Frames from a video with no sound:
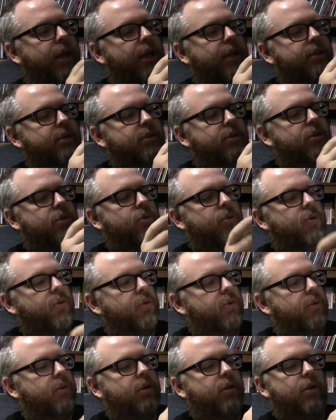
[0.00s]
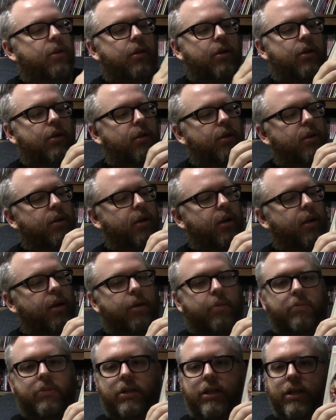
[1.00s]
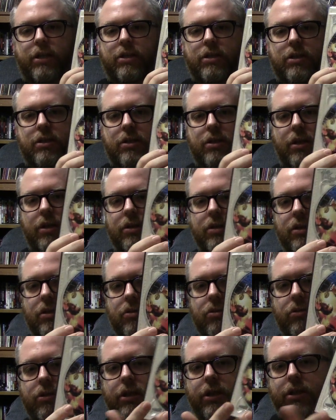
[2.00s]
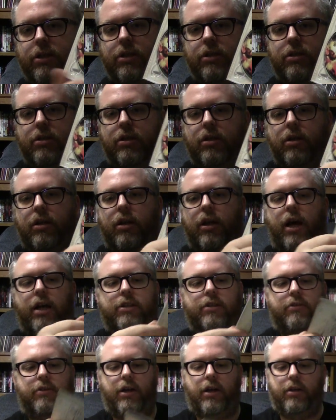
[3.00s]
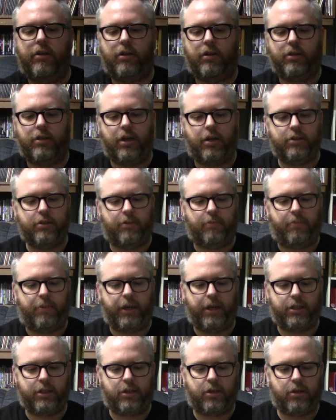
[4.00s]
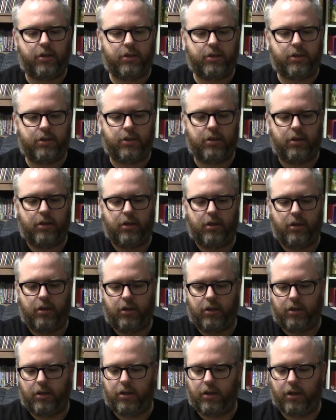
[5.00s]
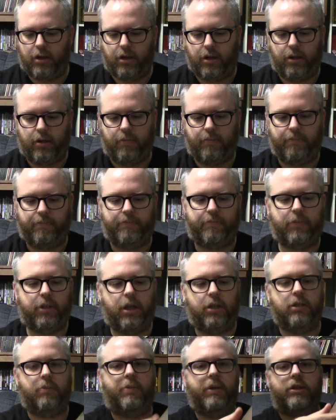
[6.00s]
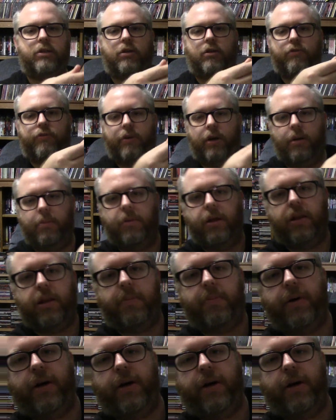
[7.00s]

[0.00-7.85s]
has cool uh, discs. There's cool discs. Lots of ton tons of pictures. Um, tons of pictures from the